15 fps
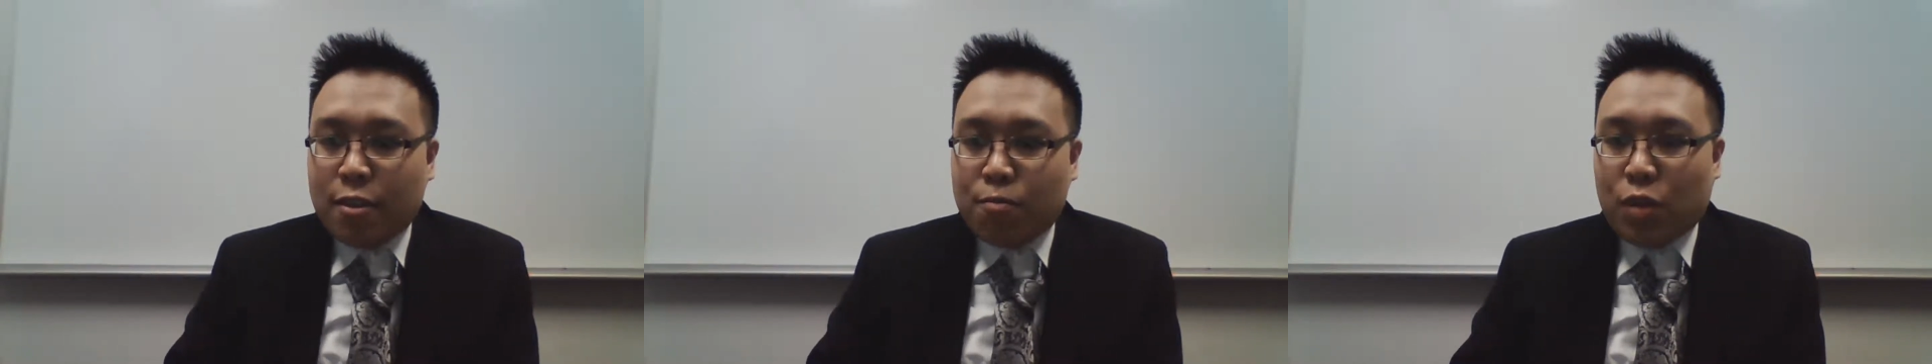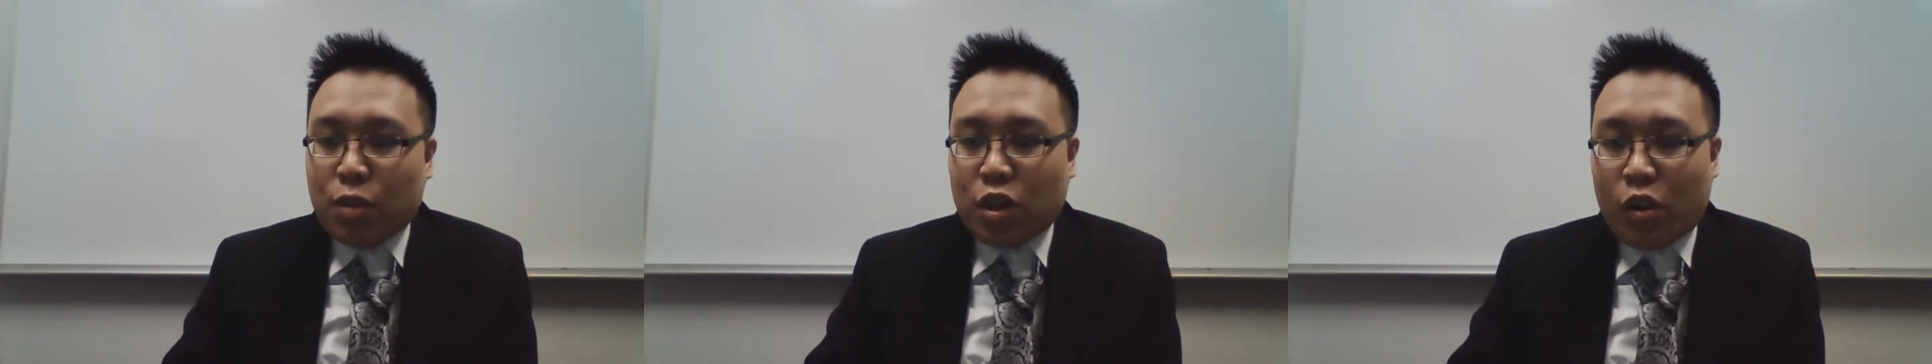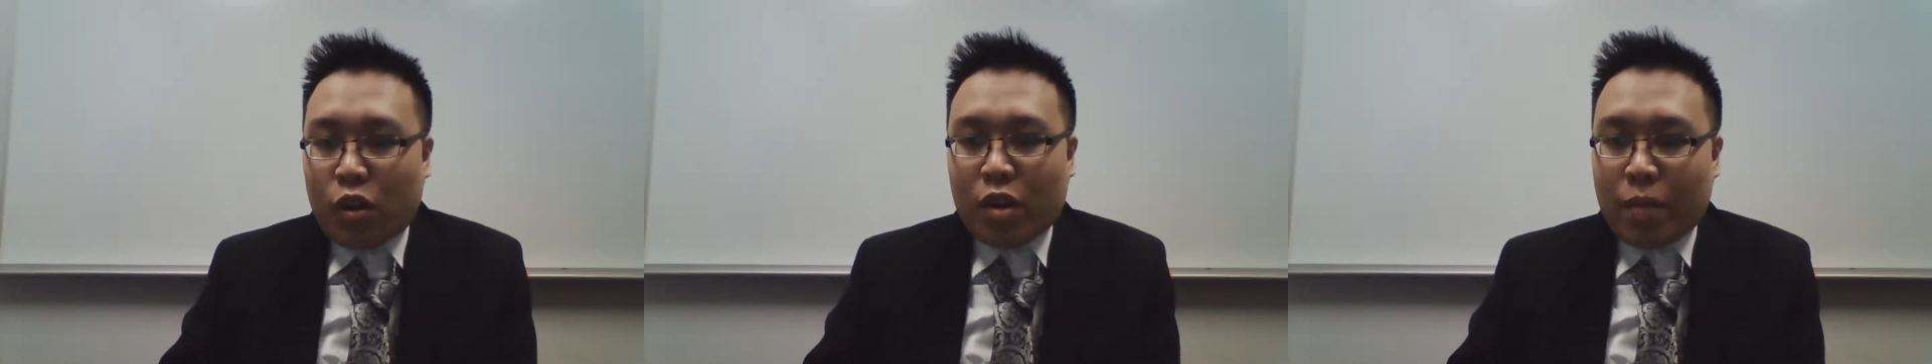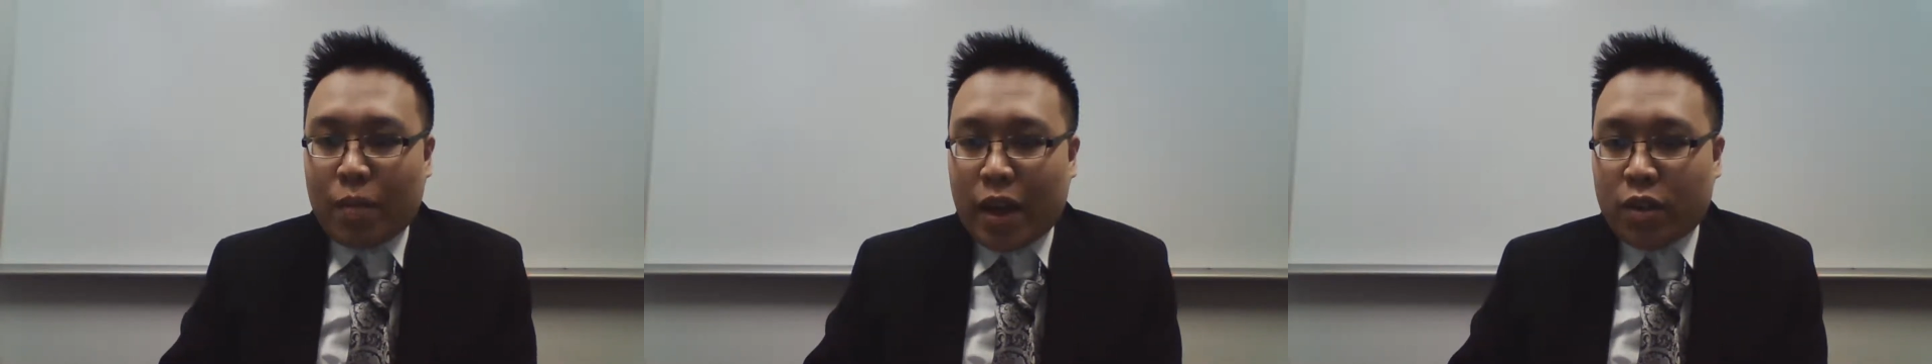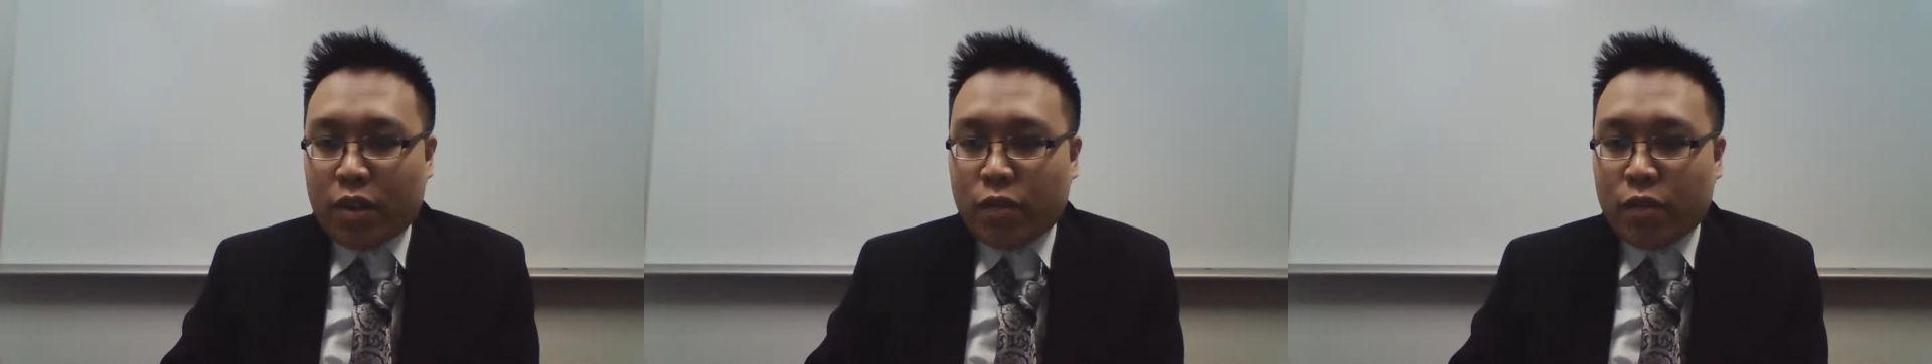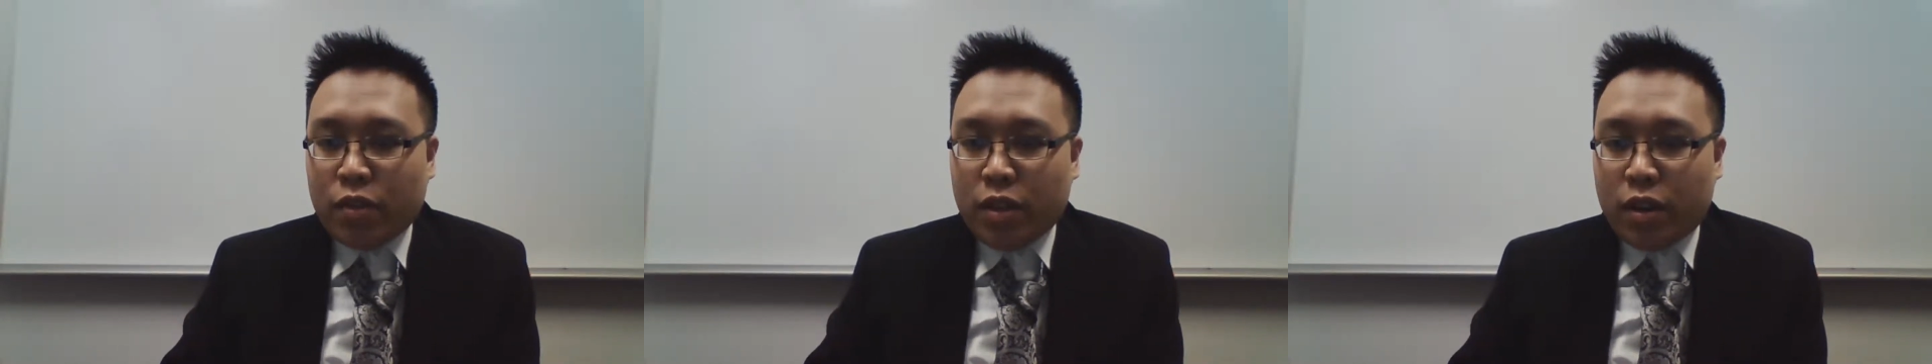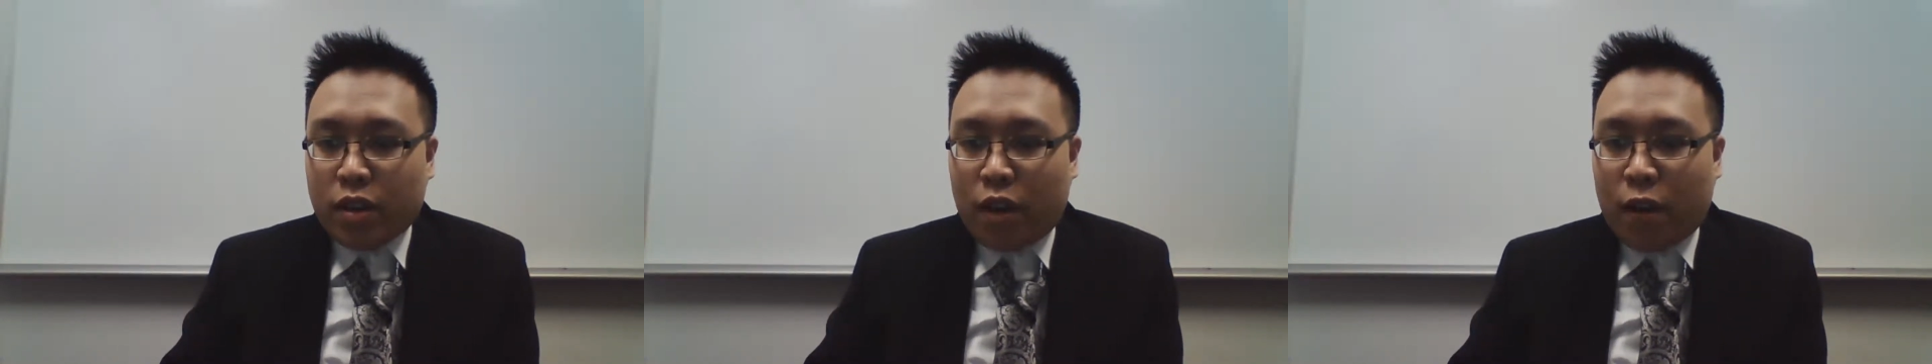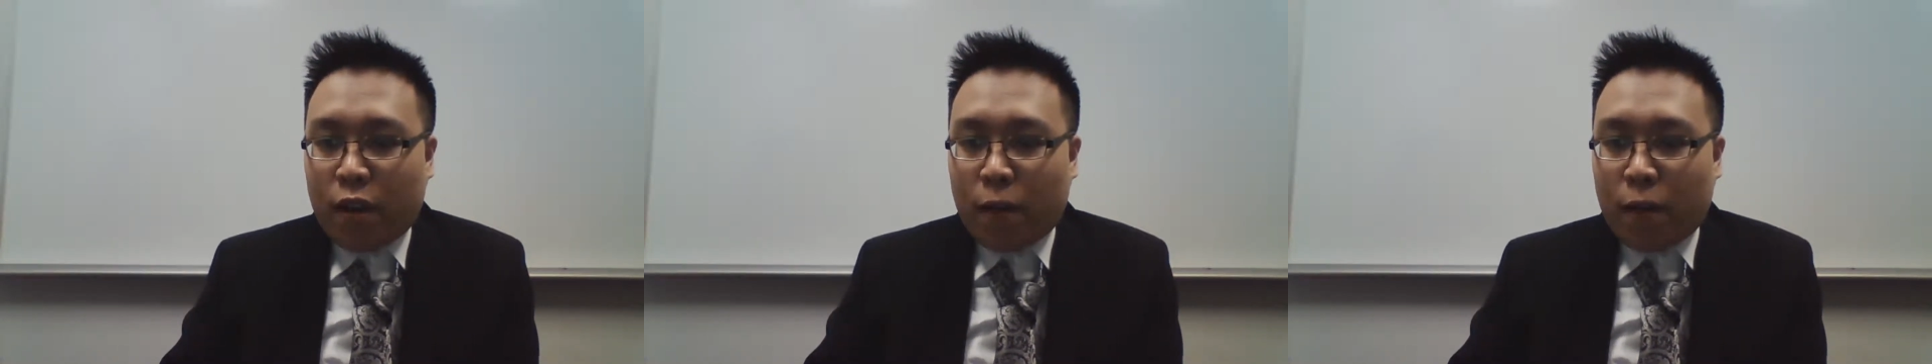But going back, really,
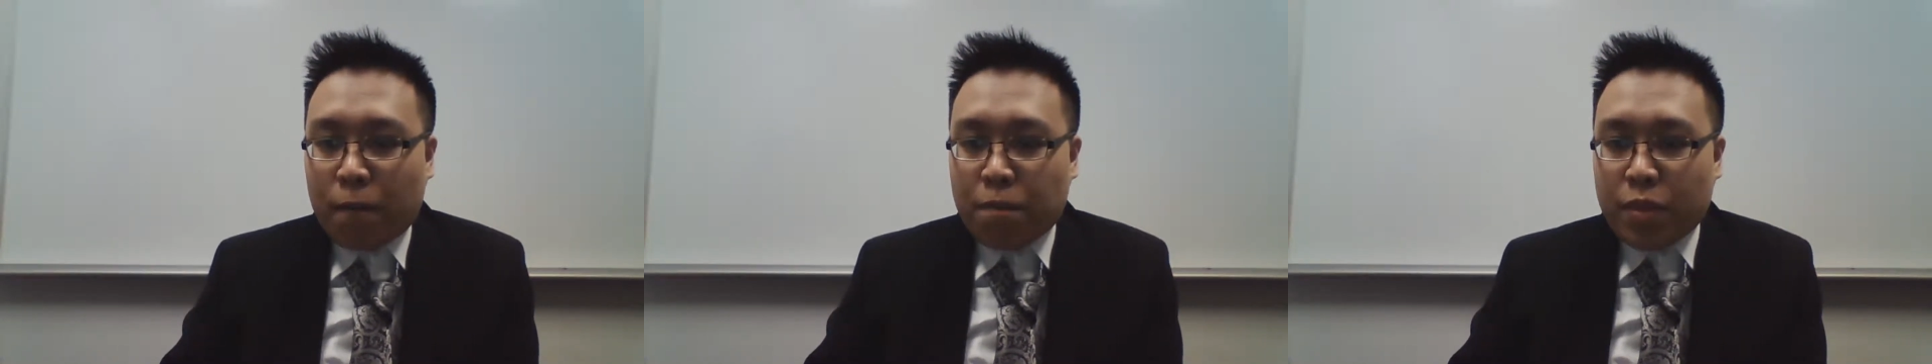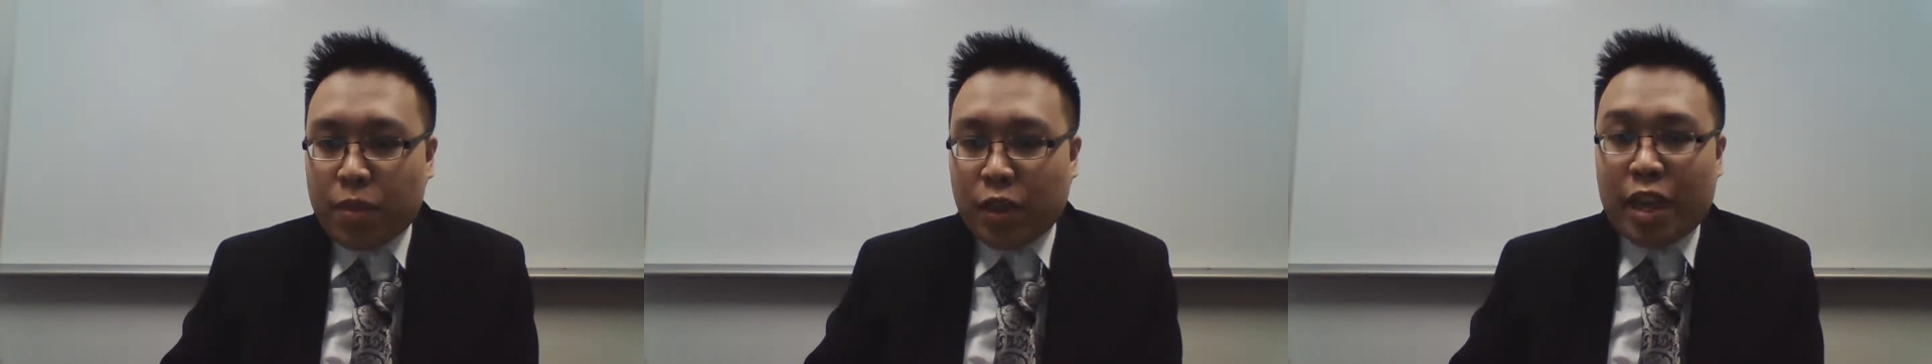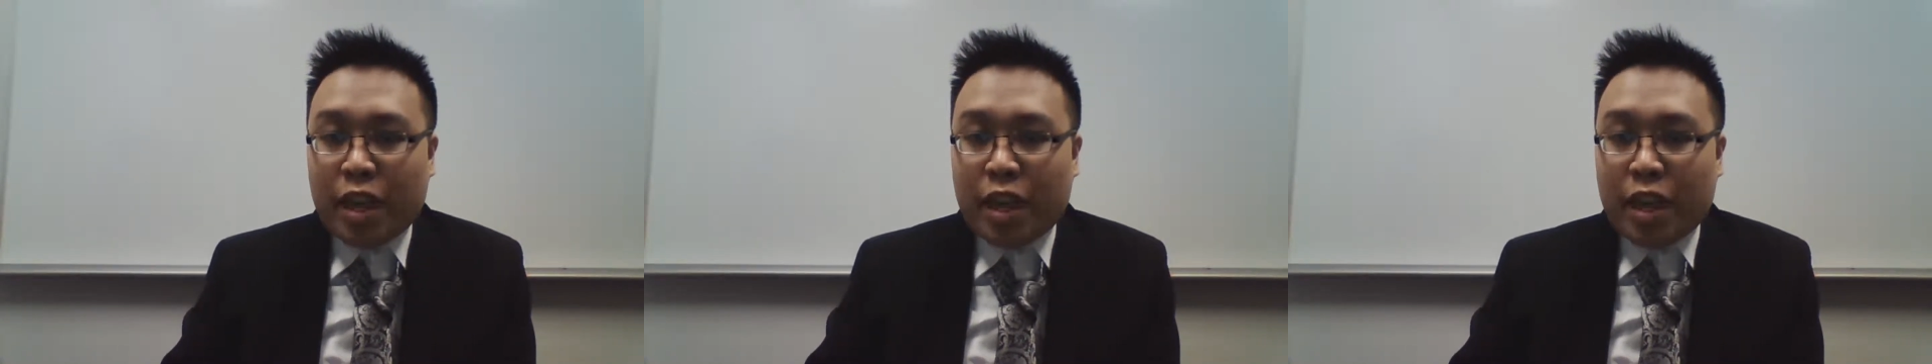the